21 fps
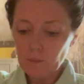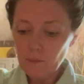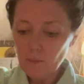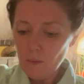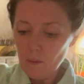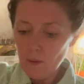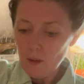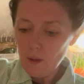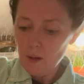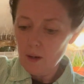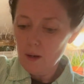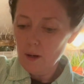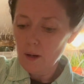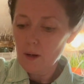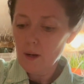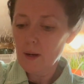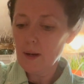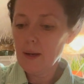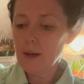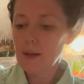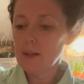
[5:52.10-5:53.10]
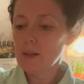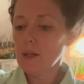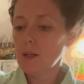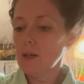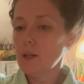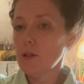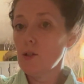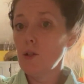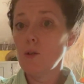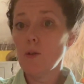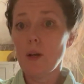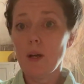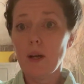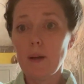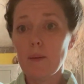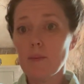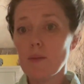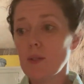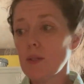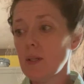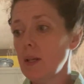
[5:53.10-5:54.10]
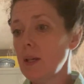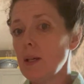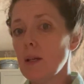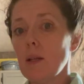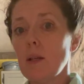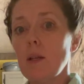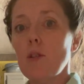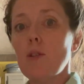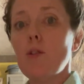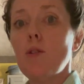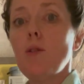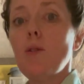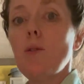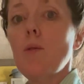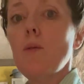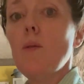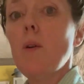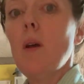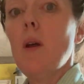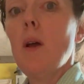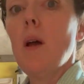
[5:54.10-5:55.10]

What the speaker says: All right, 2 cups into